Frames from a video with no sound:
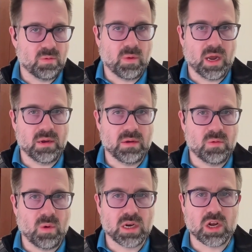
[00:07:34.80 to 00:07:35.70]

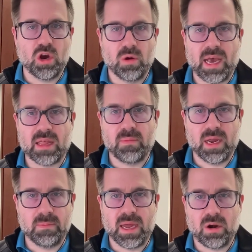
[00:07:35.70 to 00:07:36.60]
one code path
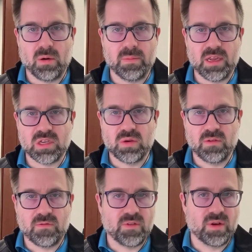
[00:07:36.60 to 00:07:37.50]
might better be
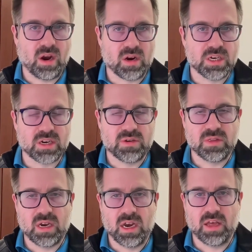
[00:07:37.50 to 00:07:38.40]
suited for an architecture
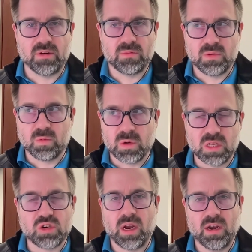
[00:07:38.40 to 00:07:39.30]
than another. We
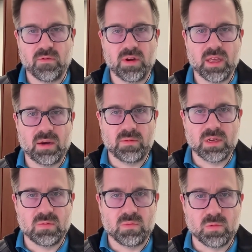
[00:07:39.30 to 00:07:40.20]
really try and avoid that. And
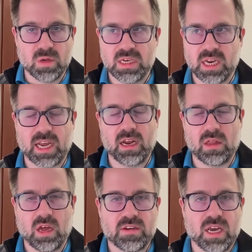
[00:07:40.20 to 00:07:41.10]
we really dedicate a
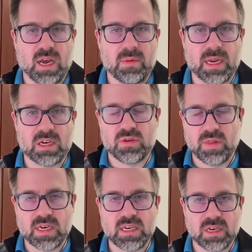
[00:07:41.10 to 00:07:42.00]
lot of time to making sure
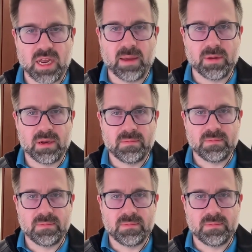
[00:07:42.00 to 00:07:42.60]
that doesn't happen.